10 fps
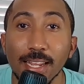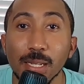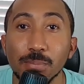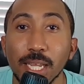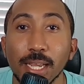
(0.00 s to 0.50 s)
end
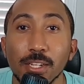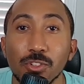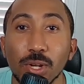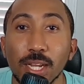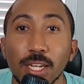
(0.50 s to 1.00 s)
up taking a
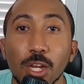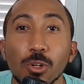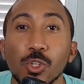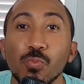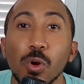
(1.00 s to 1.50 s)
trade.
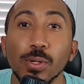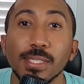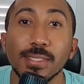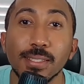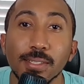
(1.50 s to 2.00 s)
Coach Mo
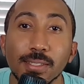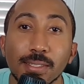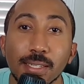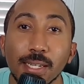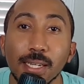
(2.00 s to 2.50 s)
is still
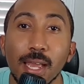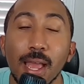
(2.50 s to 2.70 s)
sick.